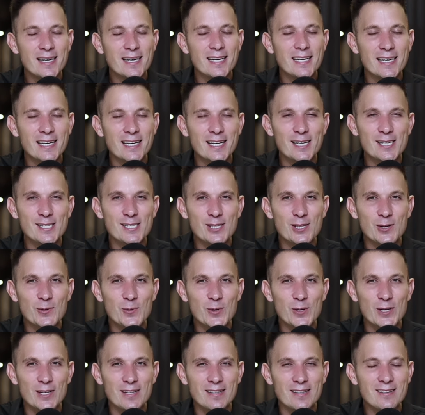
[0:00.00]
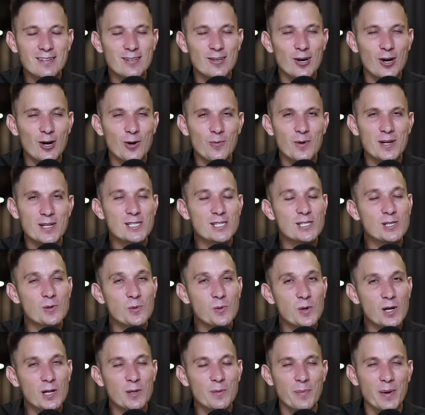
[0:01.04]
It is the world. God wants the
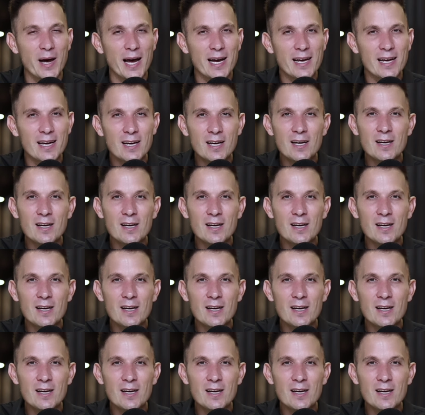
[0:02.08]
world back.